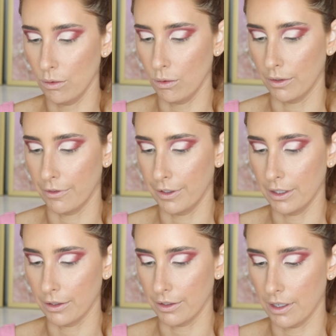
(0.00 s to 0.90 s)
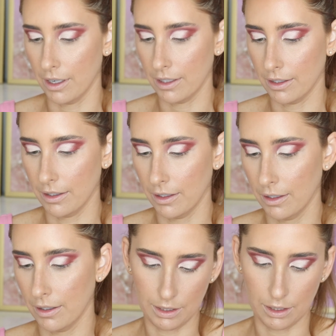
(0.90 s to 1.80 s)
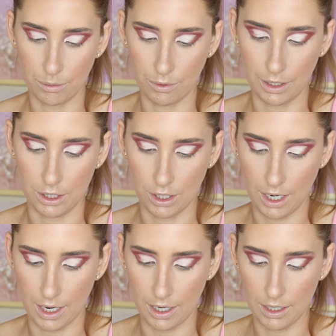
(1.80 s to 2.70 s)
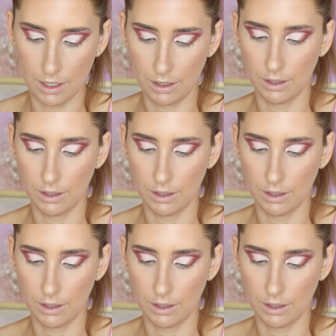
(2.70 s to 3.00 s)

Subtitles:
Oh, it feels nice. Such a pretty shade.